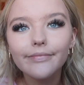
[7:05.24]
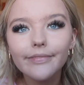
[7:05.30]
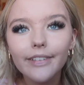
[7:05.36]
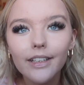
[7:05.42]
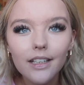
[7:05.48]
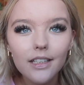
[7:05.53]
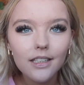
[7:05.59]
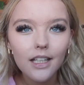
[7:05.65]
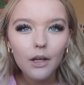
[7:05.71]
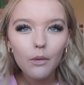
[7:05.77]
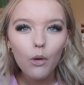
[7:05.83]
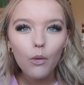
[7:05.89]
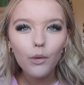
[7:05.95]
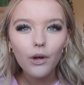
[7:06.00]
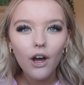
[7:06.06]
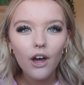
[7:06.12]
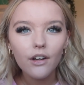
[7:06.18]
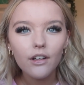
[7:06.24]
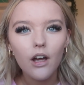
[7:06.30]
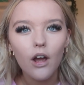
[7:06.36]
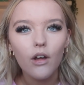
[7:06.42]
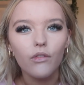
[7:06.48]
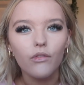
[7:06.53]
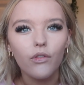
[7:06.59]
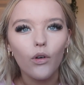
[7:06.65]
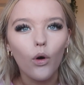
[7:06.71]
Can you see what we're kind of
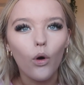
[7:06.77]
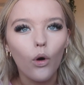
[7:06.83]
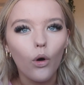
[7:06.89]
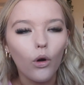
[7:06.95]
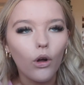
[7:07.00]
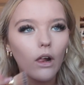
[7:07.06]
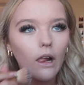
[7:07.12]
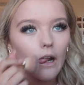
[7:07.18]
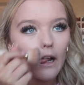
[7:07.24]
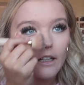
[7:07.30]
going for?